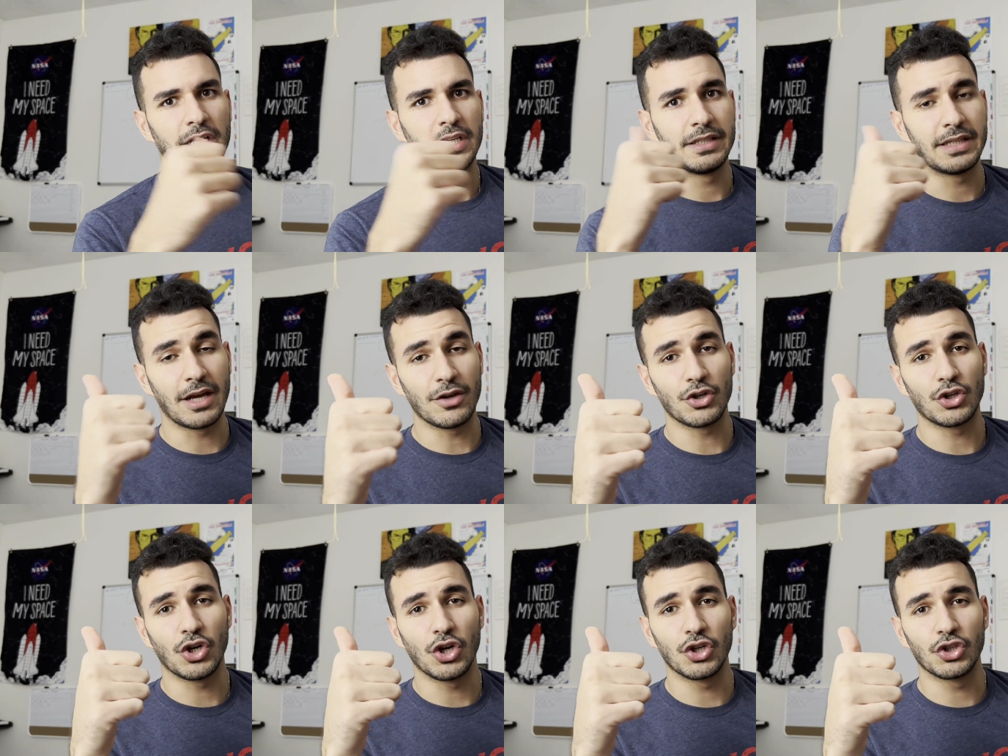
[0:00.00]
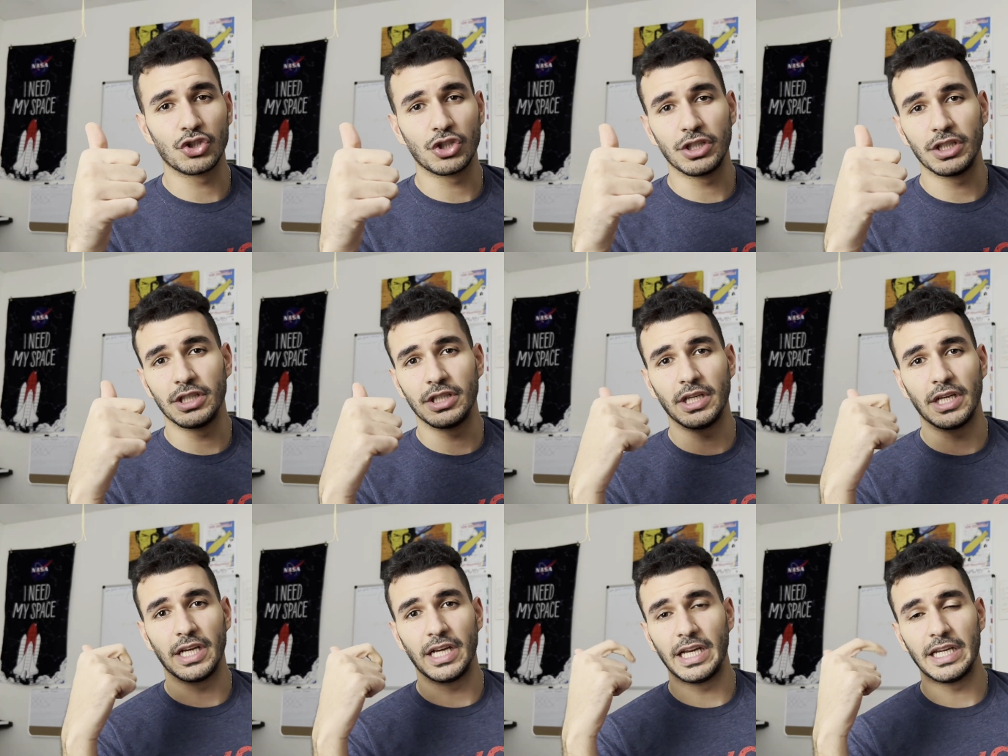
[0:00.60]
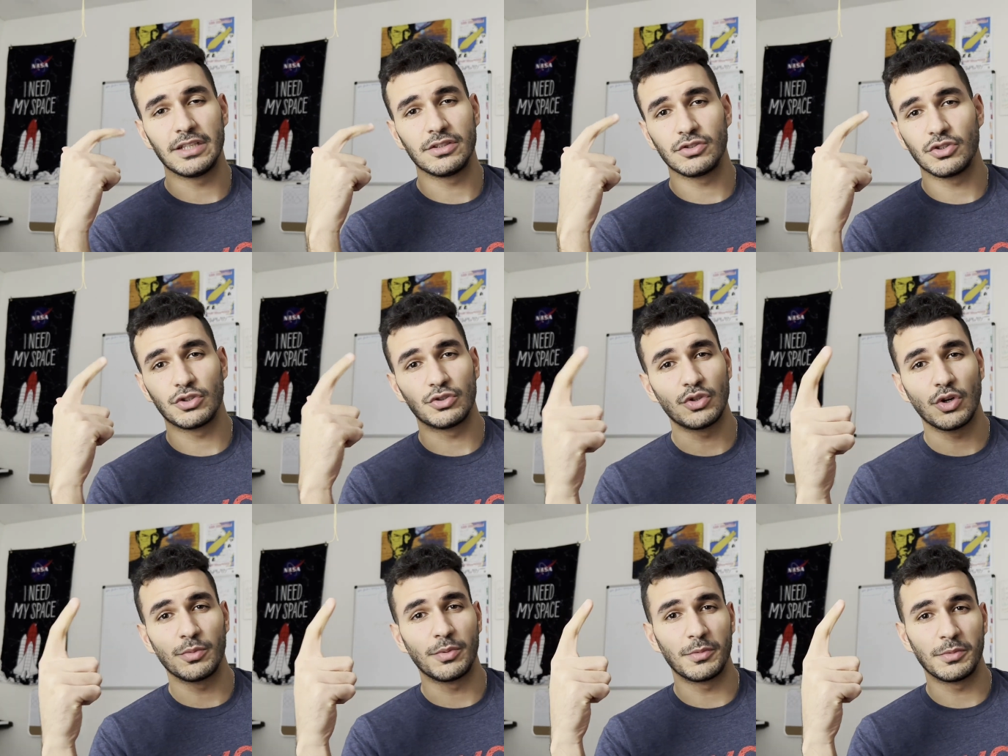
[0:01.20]
Now you're hungry and your
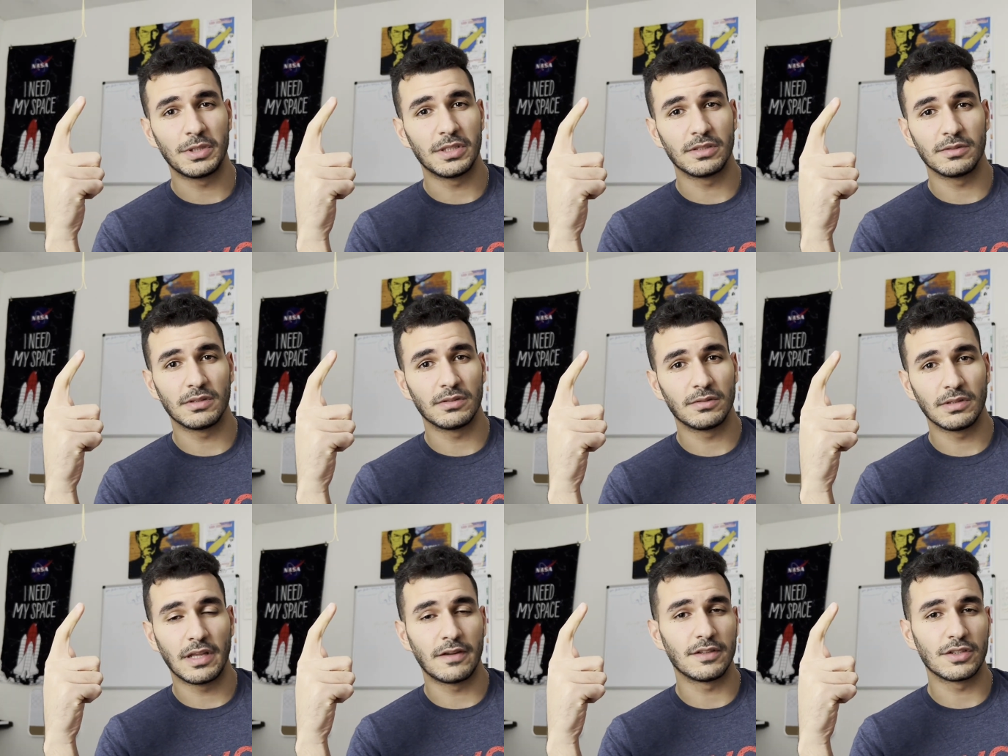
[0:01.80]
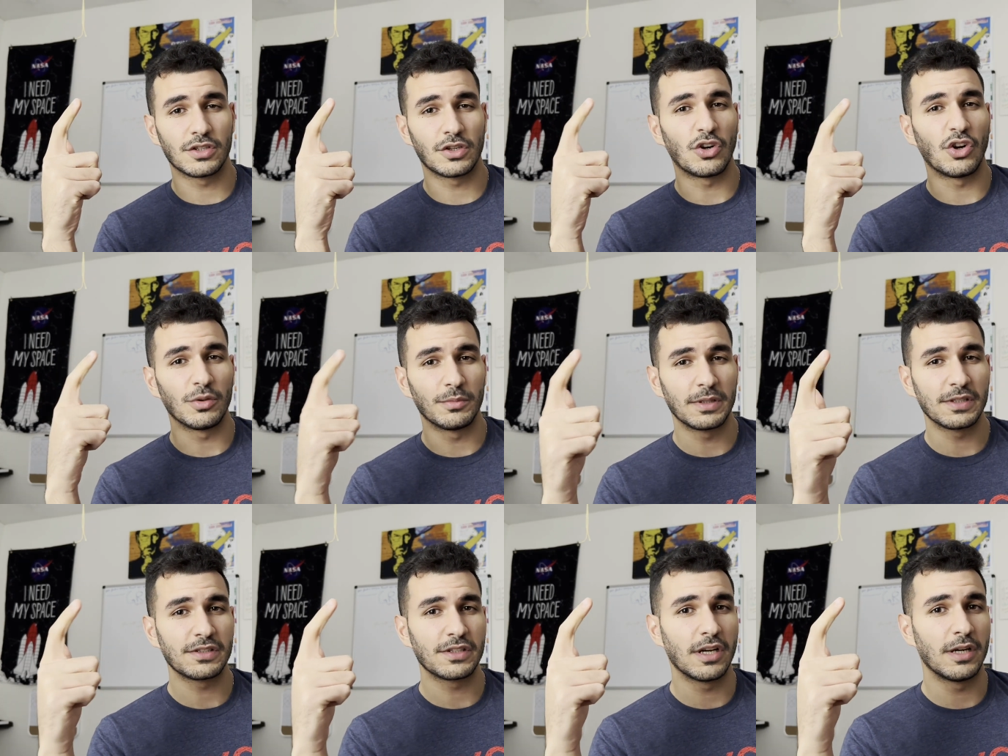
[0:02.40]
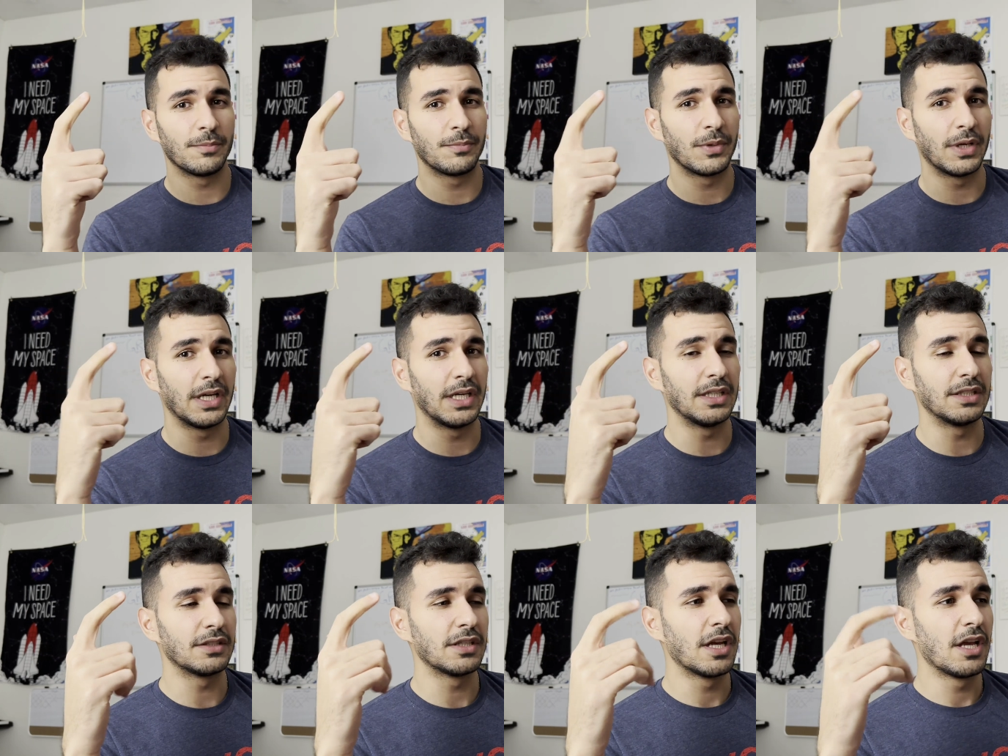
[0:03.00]
dopamine levels are all messed up.
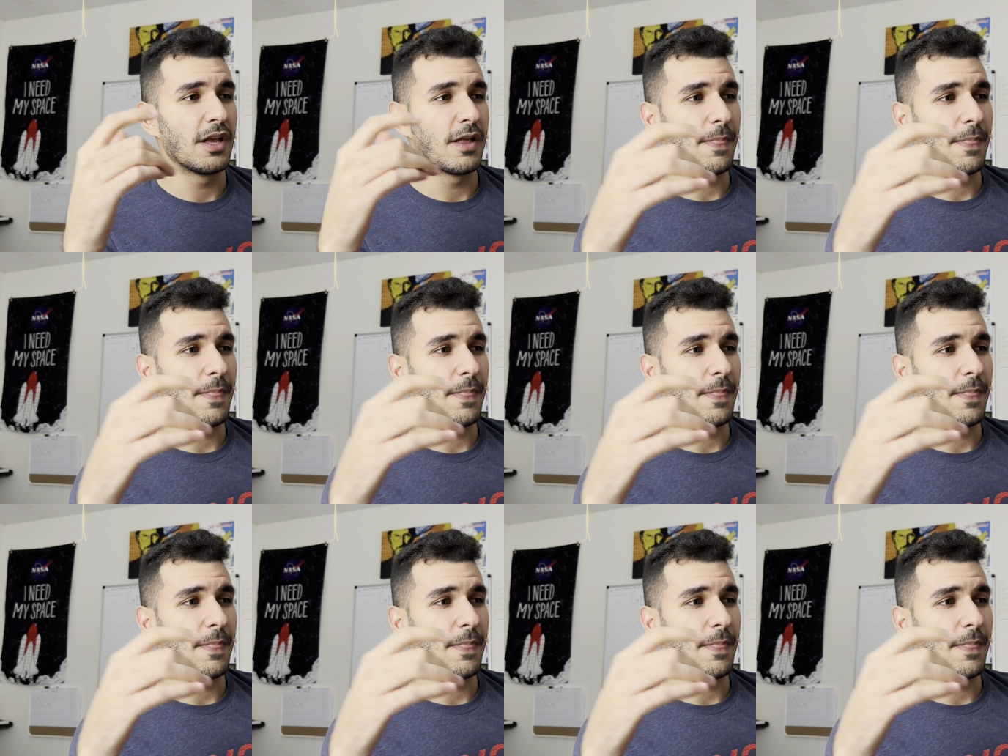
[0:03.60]
And